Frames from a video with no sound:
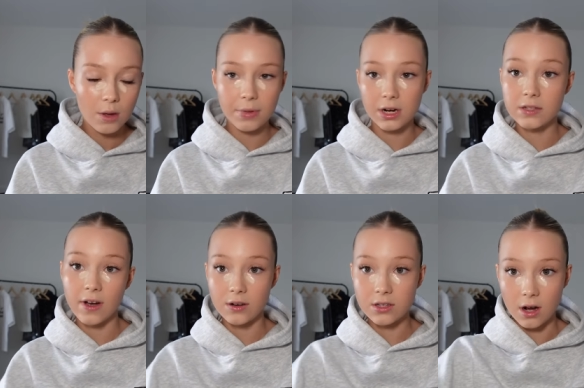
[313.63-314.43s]
because of
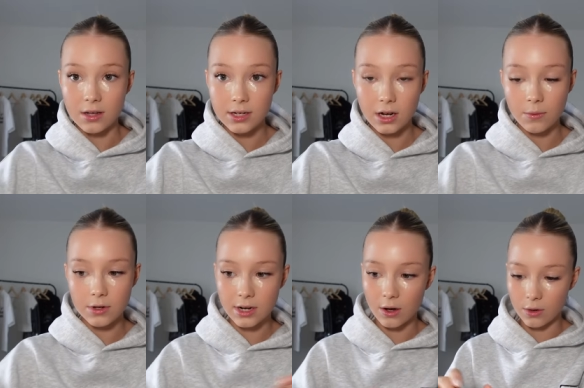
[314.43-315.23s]
how disgusting it was
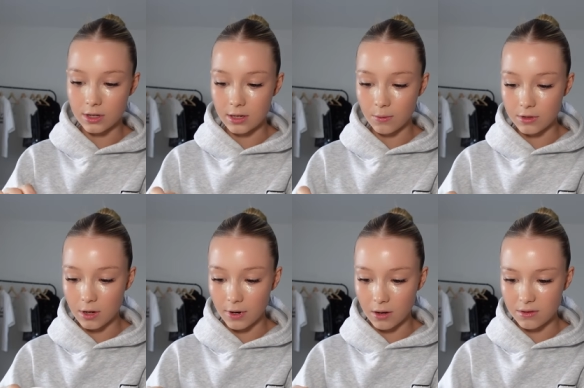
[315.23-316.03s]
and it honestly was like
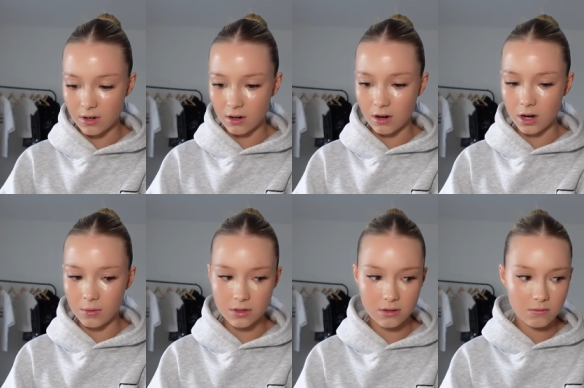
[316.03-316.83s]
when I was younger I
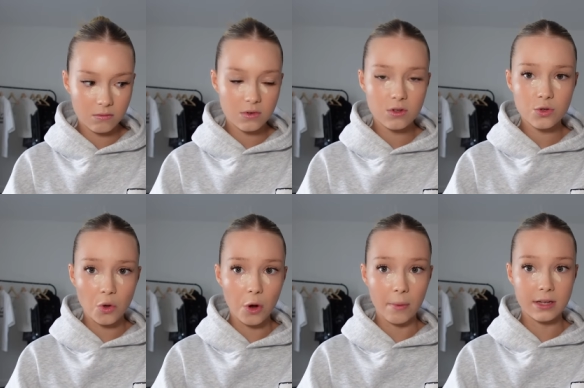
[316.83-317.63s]
was so
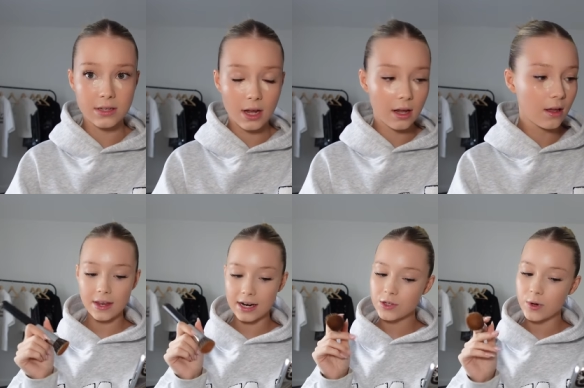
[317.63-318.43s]
messy. The
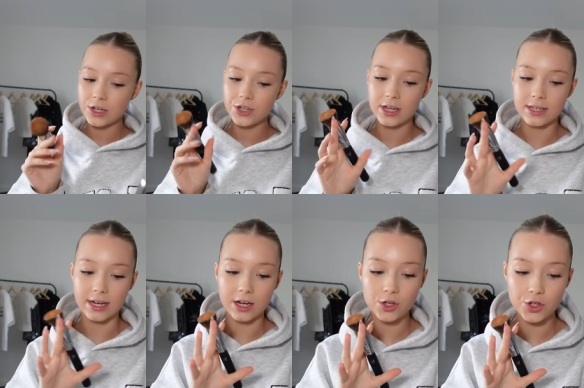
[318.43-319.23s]
next question is
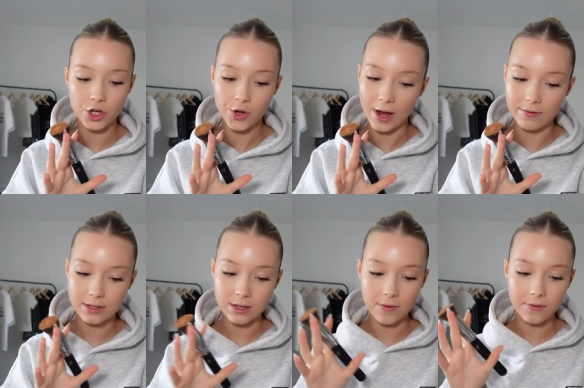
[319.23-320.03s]
like, do you ever
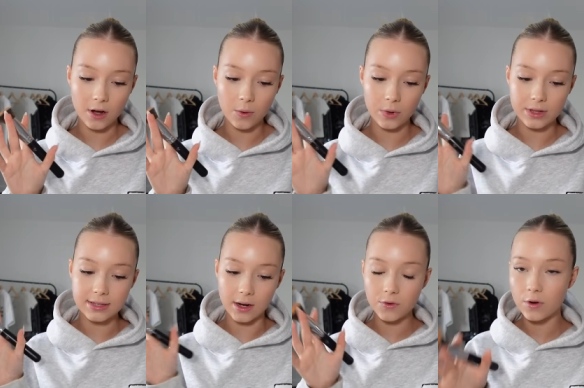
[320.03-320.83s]
suffer with
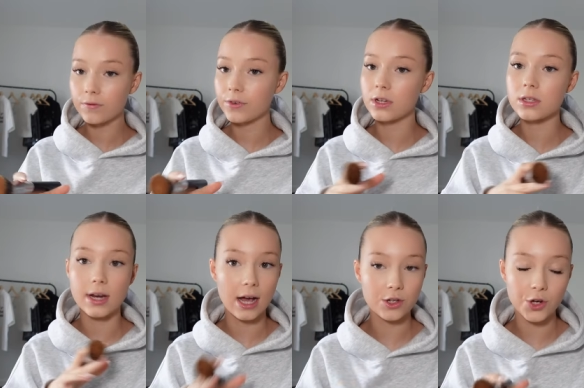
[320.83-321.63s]
self-confidence and
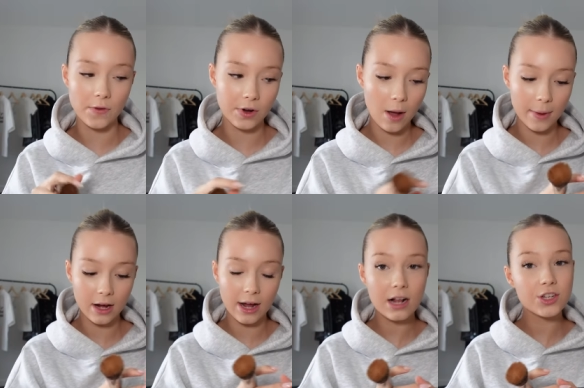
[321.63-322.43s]
how do you overcome it? And
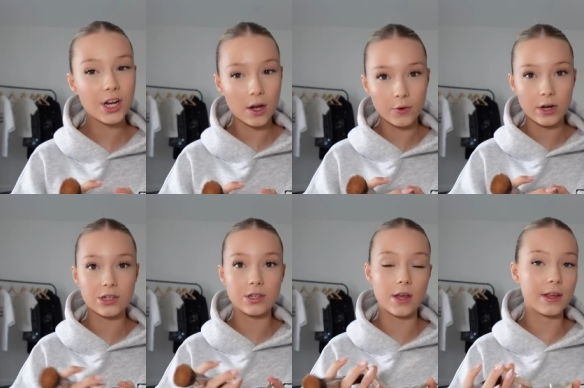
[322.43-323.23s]
I actually love
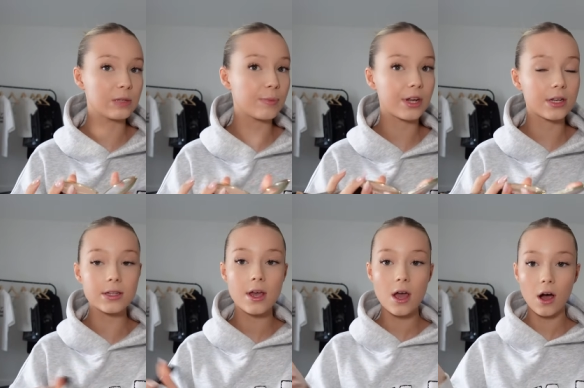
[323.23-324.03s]
questions like this because
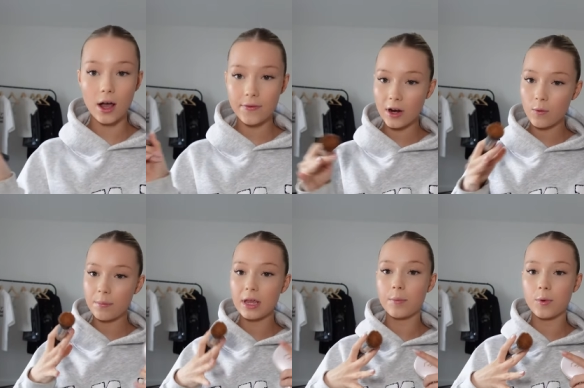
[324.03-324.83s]
I feel like when
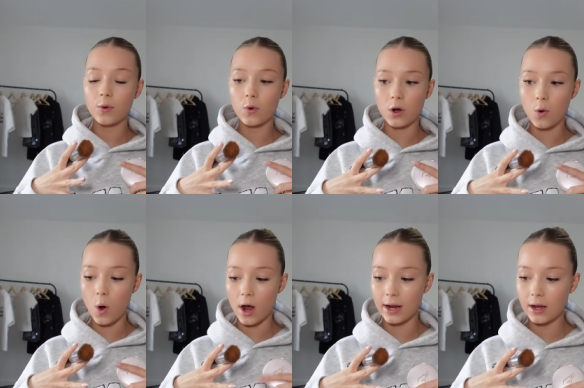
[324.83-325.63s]
people are
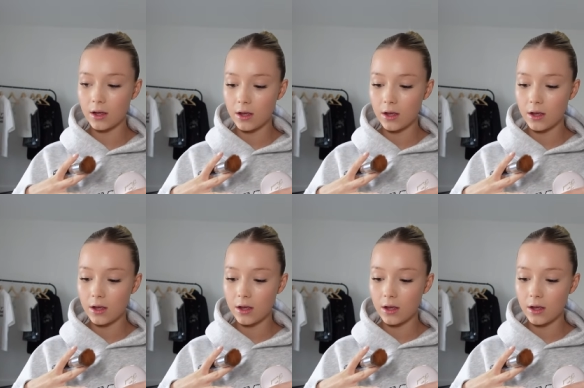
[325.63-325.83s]
quite